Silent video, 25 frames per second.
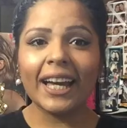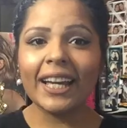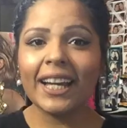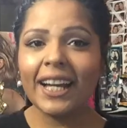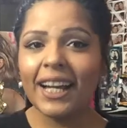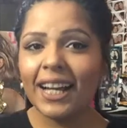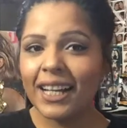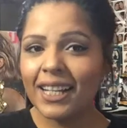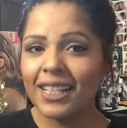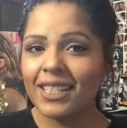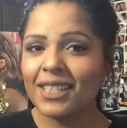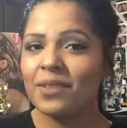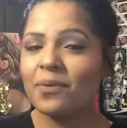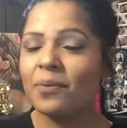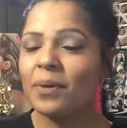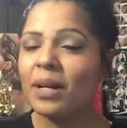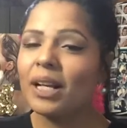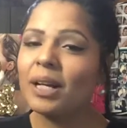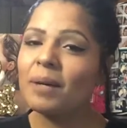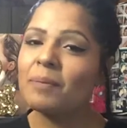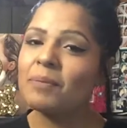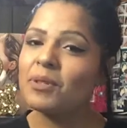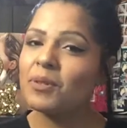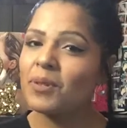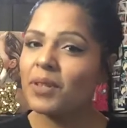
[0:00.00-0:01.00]
Hi guys,
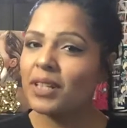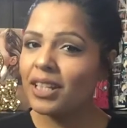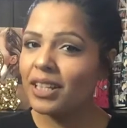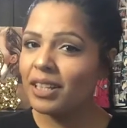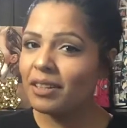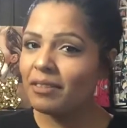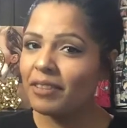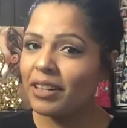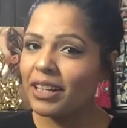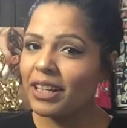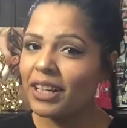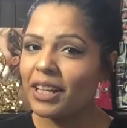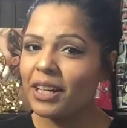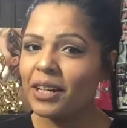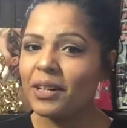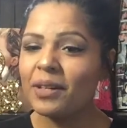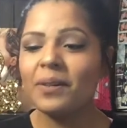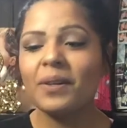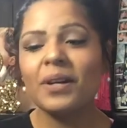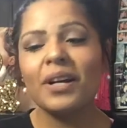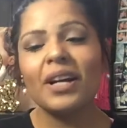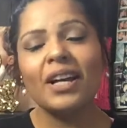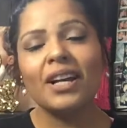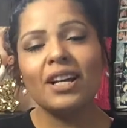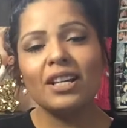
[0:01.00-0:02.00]
welcome to another
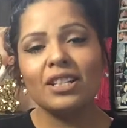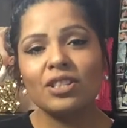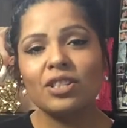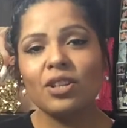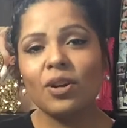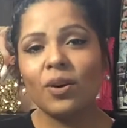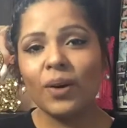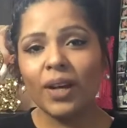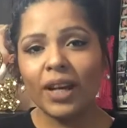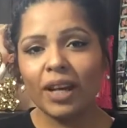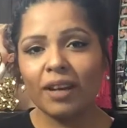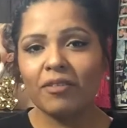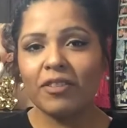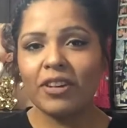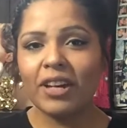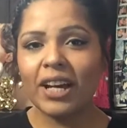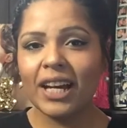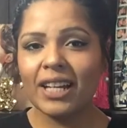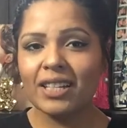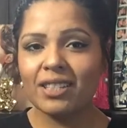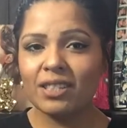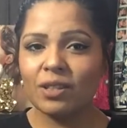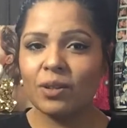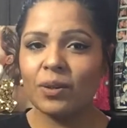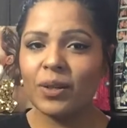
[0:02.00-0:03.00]
video. So if you
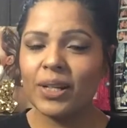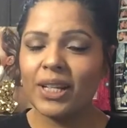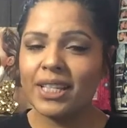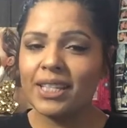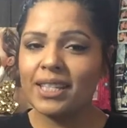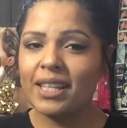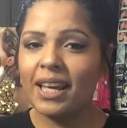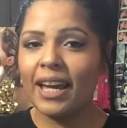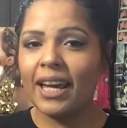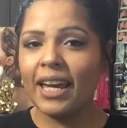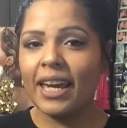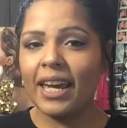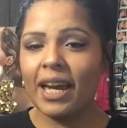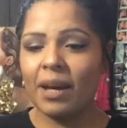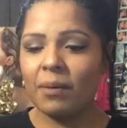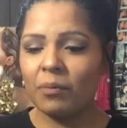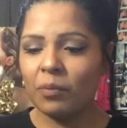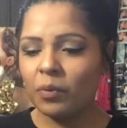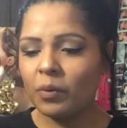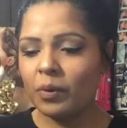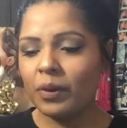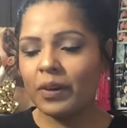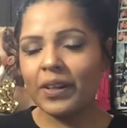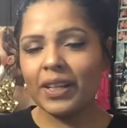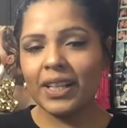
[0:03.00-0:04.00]
guys notice, I
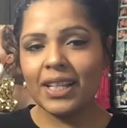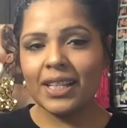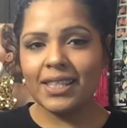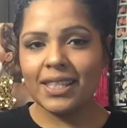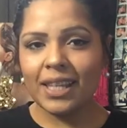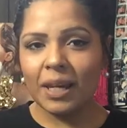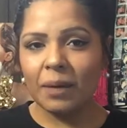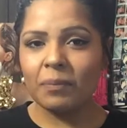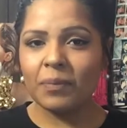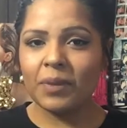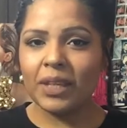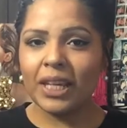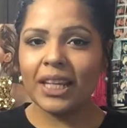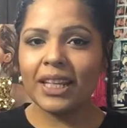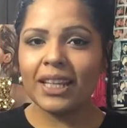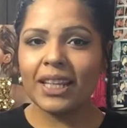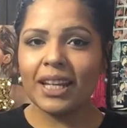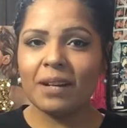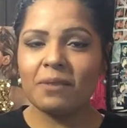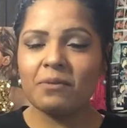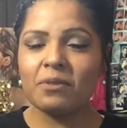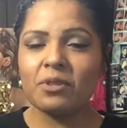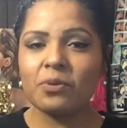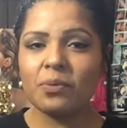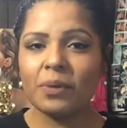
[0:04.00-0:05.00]
am wearing the same thing
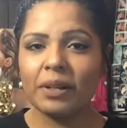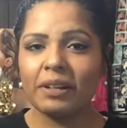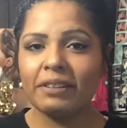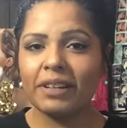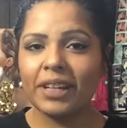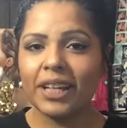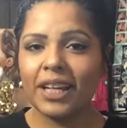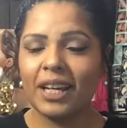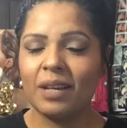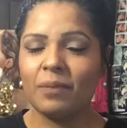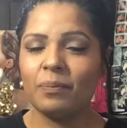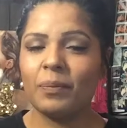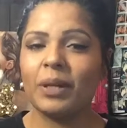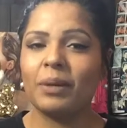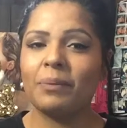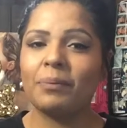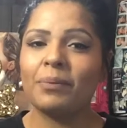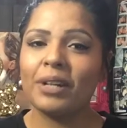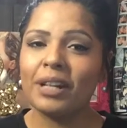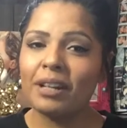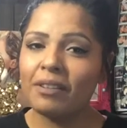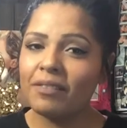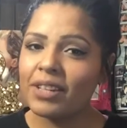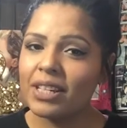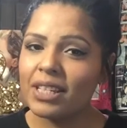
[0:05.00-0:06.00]
that I was wearing in my
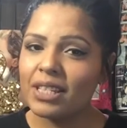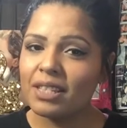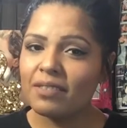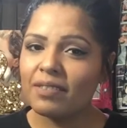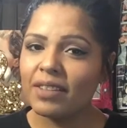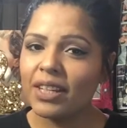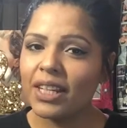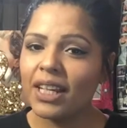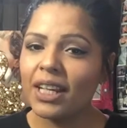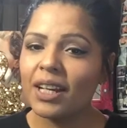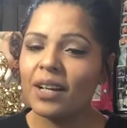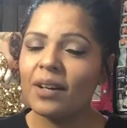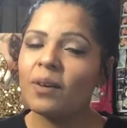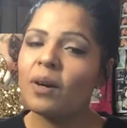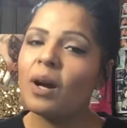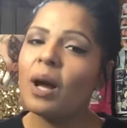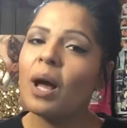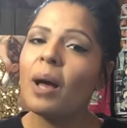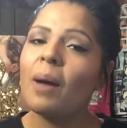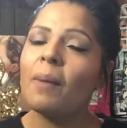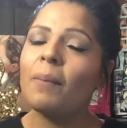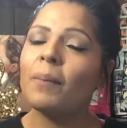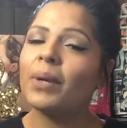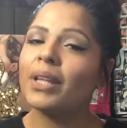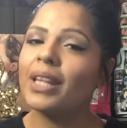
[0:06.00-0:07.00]
previous video,
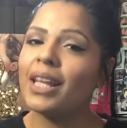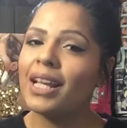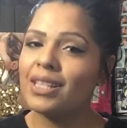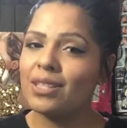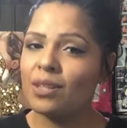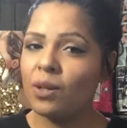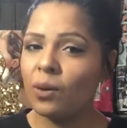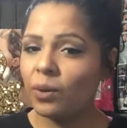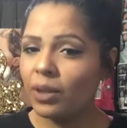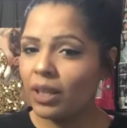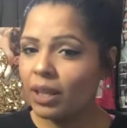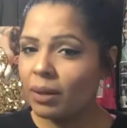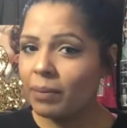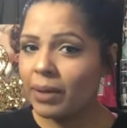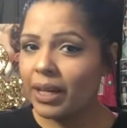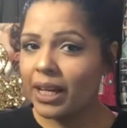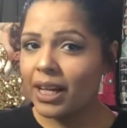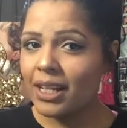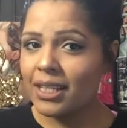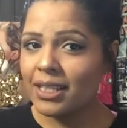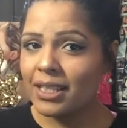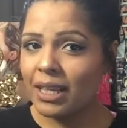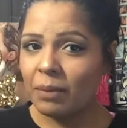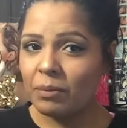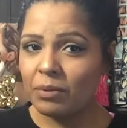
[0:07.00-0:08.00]
but that's only
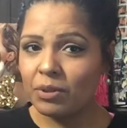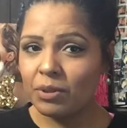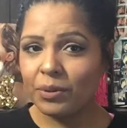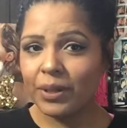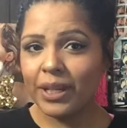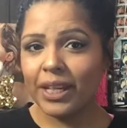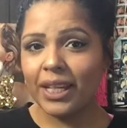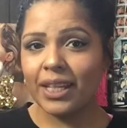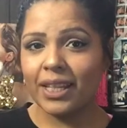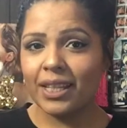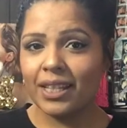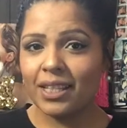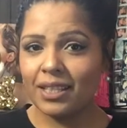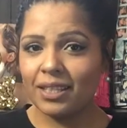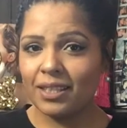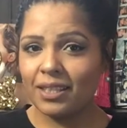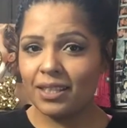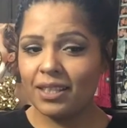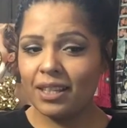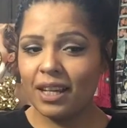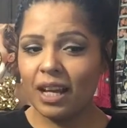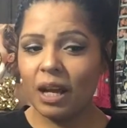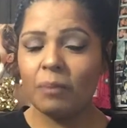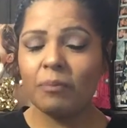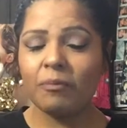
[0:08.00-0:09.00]
because I'm
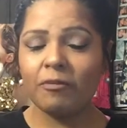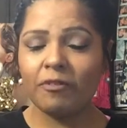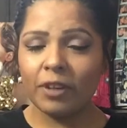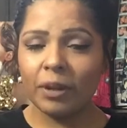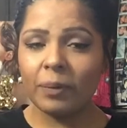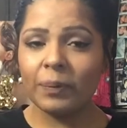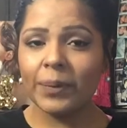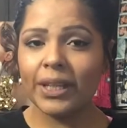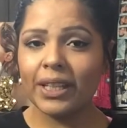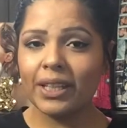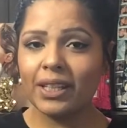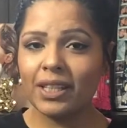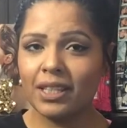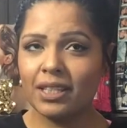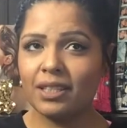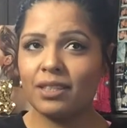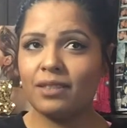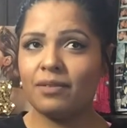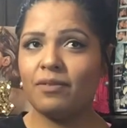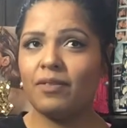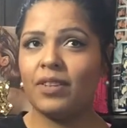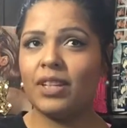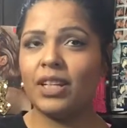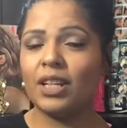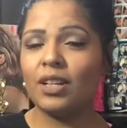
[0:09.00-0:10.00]
filming these
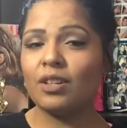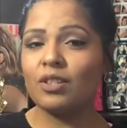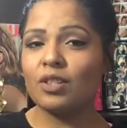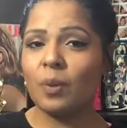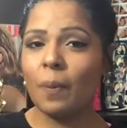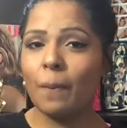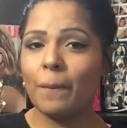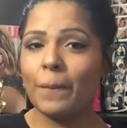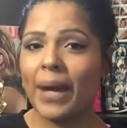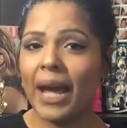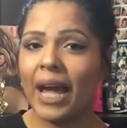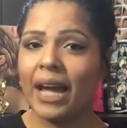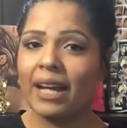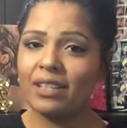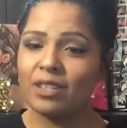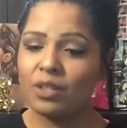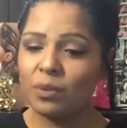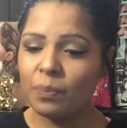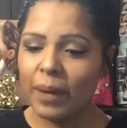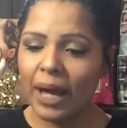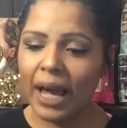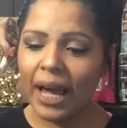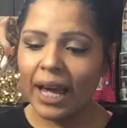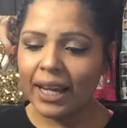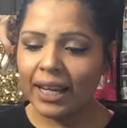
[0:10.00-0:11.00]
videos back to
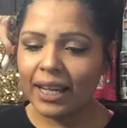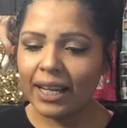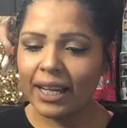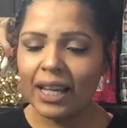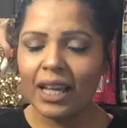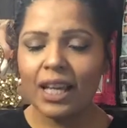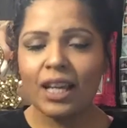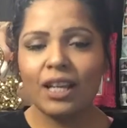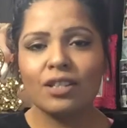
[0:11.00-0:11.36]
back.